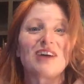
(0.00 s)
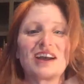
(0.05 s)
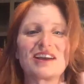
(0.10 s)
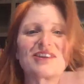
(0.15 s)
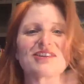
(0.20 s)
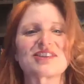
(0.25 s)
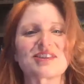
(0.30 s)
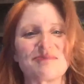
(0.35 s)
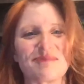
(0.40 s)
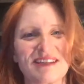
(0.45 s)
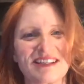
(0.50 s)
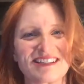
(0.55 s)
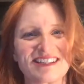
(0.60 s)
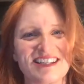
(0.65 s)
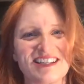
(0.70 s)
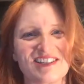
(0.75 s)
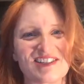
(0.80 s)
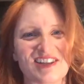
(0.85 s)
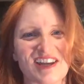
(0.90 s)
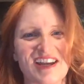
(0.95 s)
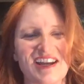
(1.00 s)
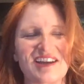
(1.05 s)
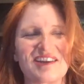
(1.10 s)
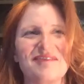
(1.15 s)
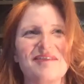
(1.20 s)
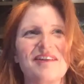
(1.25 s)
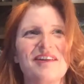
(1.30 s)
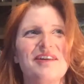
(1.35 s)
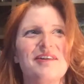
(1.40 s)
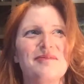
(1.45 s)
used to be a DJ,
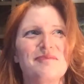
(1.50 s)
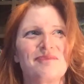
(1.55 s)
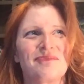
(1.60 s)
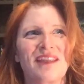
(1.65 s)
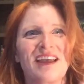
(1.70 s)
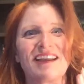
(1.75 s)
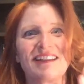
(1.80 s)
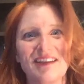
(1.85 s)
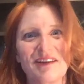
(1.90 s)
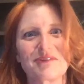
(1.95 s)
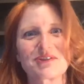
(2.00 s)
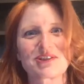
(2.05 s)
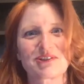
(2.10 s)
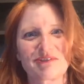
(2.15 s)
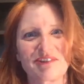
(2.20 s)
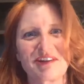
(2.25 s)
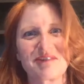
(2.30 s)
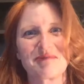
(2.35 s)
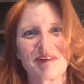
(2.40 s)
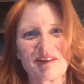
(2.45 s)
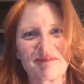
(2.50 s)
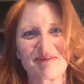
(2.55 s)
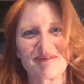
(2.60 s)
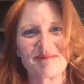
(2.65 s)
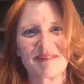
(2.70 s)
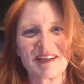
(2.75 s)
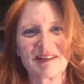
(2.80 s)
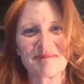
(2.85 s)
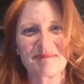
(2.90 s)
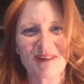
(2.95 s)
and that was a great way for
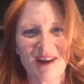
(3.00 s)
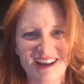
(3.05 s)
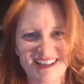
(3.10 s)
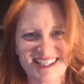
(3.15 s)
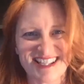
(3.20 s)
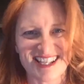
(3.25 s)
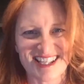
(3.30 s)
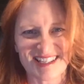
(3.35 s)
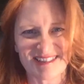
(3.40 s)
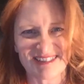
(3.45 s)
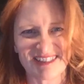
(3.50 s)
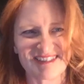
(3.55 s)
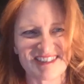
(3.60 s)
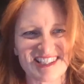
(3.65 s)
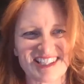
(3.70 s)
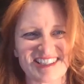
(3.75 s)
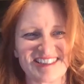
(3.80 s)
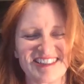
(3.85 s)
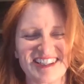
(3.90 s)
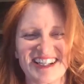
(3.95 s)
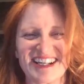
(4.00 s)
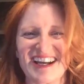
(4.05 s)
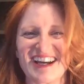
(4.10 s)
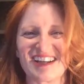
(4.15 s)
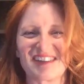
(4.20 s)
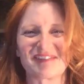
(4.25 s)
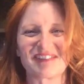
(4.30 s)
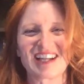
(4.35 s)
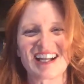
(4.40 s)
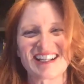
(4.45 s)
me to process what was going
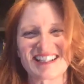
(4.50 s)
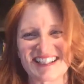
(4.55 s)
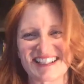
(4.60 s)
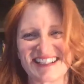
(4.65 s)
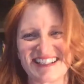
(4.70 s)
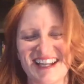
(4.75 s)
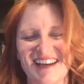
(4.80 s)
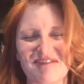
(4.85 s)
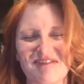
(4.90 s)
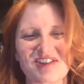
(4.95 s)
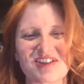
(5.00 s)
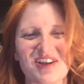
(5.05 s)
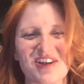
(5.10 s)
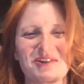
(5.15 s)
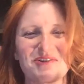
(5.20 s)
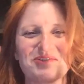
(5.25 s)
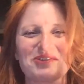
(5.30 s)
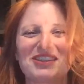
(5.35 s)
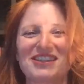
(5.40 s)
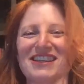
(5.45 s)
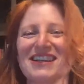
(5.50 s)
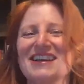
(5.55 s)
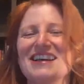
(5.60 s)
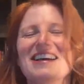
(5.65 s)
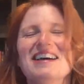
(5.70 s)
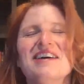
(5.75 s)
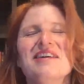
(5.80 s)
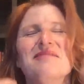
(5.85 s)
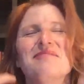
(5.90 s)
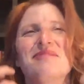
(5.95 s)
on when I didn't have shows.
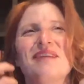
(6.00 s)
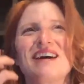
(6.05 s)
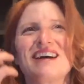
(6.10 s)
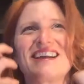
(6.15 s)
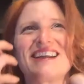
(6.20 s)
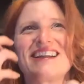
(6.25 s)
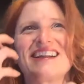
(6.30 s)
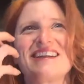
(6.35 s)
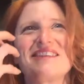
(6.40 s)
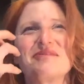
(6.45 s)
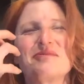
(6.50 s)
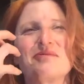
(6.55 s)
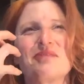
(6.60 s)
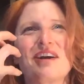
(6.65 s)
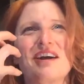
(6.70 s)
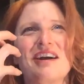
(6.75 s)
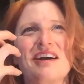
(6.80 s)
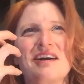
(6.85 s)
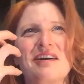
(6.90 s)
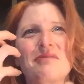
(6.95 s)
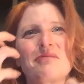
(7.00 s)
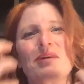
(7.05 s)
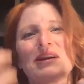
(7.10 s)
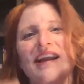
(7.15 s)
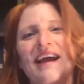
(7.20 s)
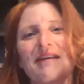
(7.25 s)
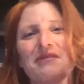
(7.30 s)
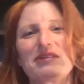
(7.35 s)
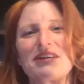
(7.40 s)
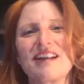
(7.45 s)
But
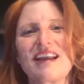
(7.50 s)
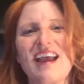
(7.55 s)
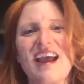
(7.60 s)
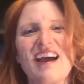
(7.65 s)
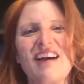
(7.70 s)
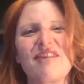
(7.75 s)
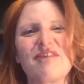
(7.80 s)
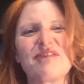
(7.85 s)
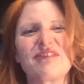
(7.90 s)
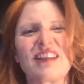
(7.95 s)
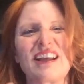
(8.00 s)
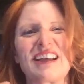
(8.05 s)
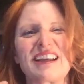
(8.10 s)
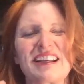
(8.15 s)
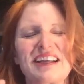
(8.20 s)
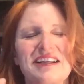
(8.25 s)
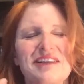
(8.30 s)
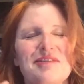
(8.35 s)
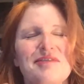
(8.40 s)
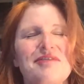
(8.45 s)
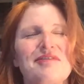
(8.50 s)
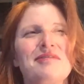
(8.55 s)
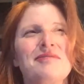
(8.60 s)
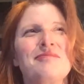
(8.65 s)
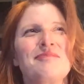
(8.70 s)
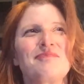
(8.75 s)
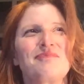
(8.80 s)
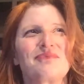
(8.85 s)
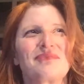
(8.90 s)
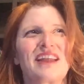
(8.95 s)
when I would have like
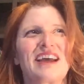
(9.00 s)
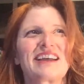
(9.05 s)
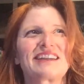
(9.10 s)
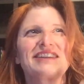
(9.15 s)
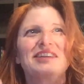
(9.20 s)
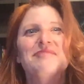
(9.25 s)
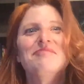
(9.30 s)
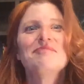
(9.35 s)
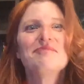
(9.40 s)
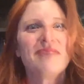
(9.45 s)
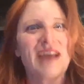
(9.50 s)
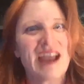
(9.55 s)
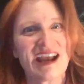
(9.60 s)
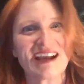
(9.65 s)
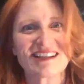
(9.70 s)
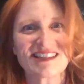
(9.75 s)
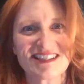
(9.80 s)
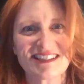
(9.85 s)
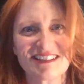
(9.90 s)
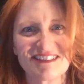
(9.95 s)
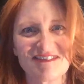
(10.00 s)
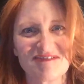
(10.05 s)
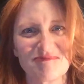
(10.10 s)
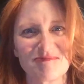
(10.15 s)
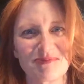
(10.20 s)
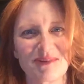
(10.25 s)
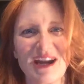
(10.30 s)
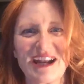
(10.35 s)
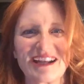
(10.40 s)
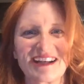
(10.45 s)
the massive
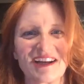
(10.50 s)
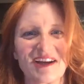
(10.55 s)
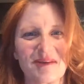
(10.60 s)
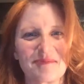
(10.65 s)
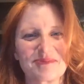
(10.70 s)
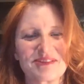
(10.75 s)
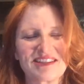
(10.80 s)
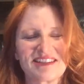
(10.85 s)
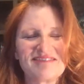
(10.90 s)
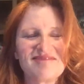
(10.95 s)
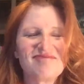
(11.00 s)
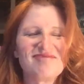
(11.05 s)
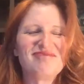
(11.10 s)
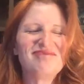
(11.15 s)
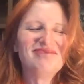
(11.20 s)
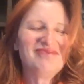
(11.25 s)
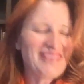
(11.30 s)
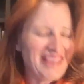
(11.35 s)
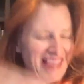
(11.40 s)
breakups and,